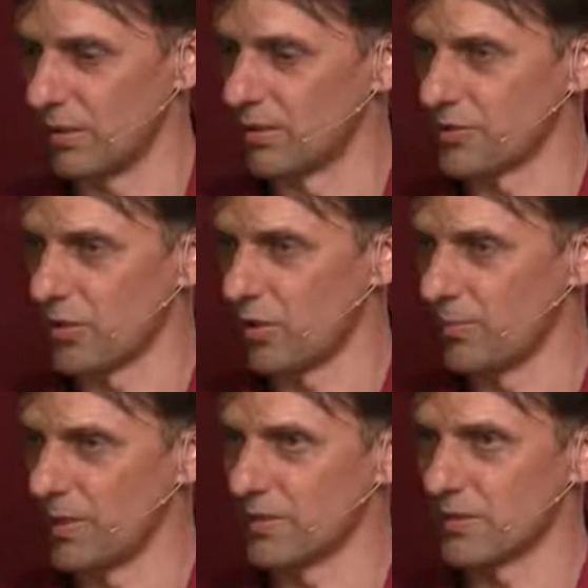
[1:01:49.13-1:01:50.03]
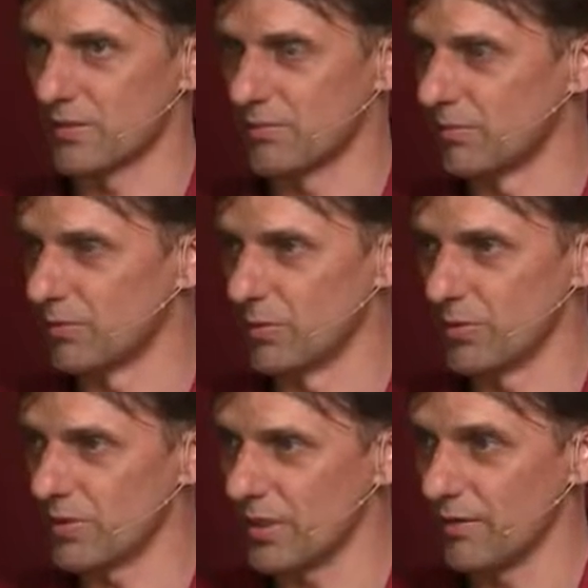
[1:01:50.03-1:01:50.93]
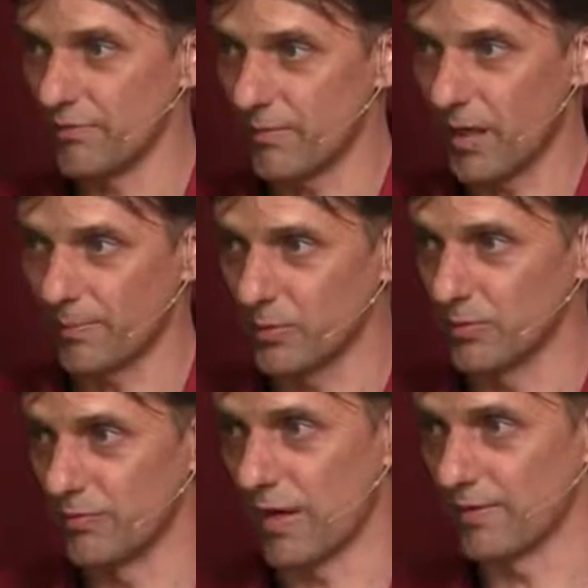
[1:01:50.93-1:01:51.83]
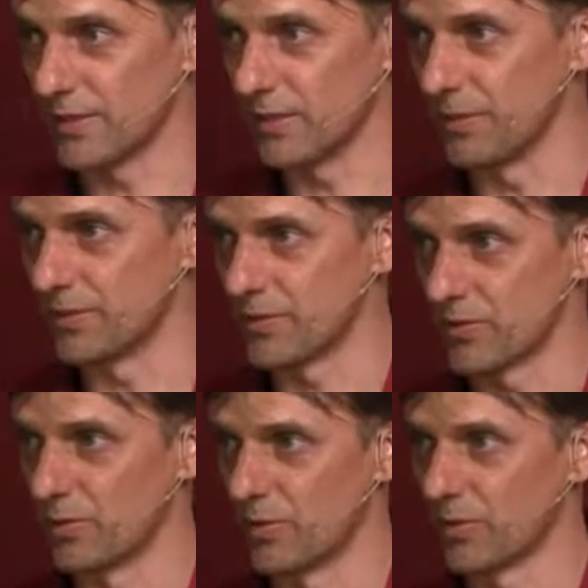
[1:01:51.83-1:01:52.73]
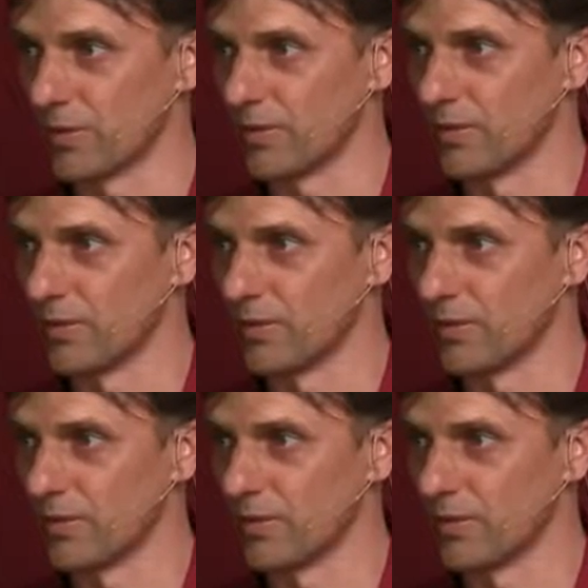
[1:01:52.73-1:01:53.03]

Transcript: shallow means two, three, up to five centimeters, no more.